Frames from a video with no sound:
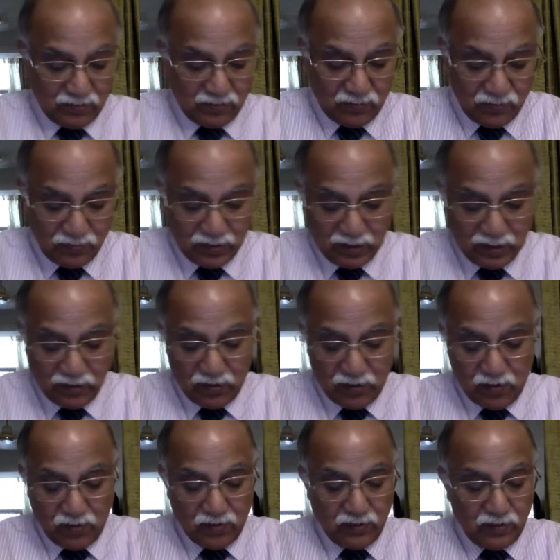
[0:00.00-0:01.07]
Holding
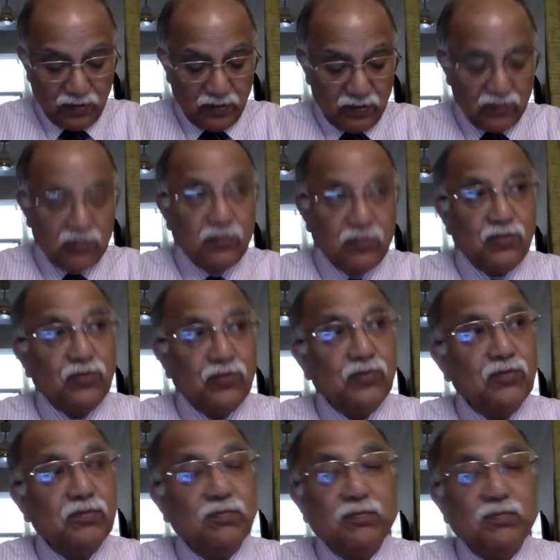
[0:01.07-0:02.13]
on
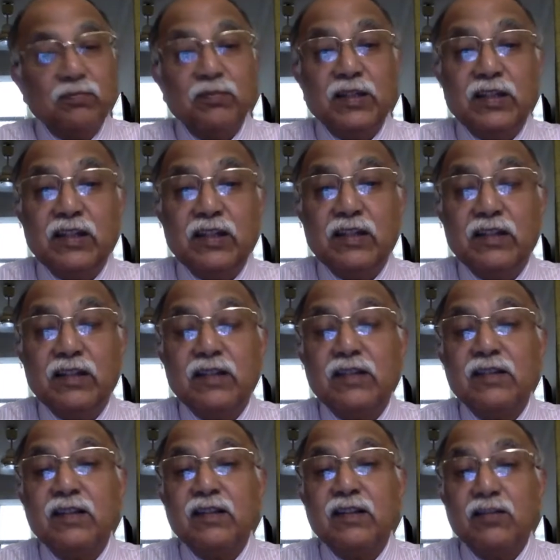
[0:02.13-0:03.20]
to
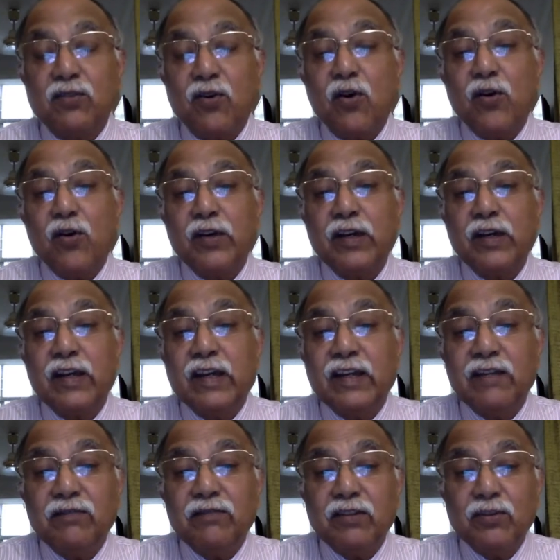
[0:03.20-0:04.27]
materials is wrong,
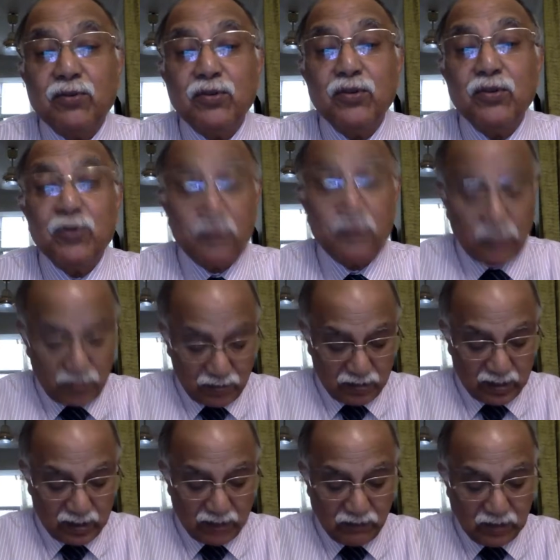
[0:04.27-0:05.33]
and if we don't hold
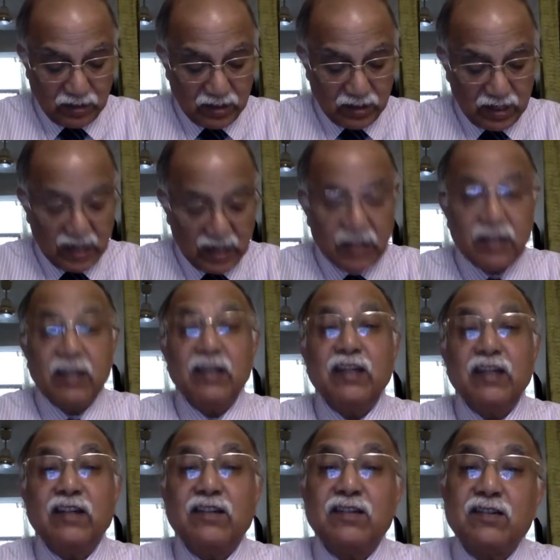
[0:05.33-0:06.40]
on and we share,
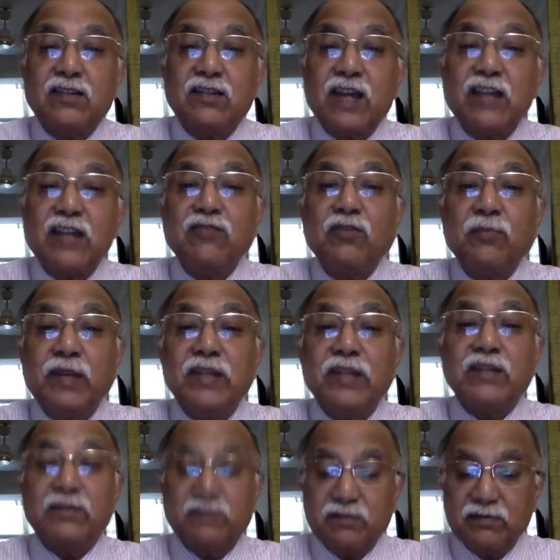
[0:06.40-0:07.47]
it is
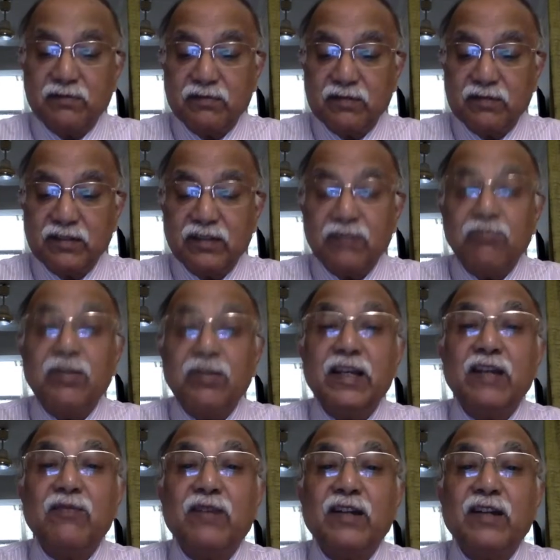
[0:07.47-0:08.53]
transformative. There's a big
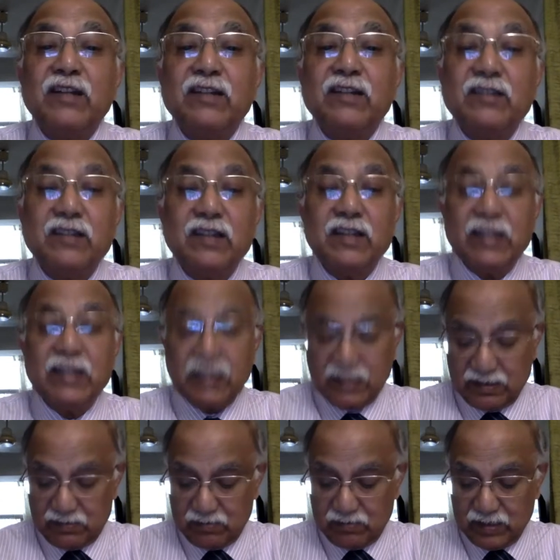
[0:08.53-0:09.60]
advantage.
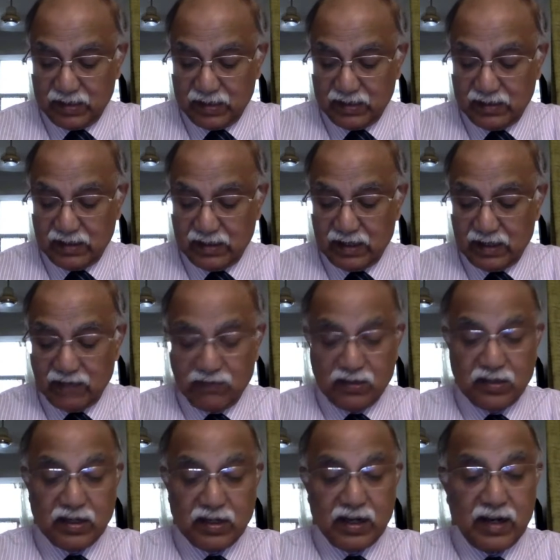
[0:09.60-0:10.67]
It begins and we
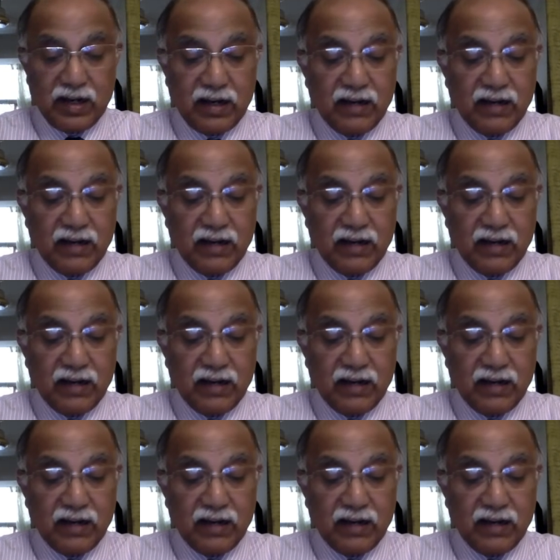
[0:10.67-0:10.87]
share.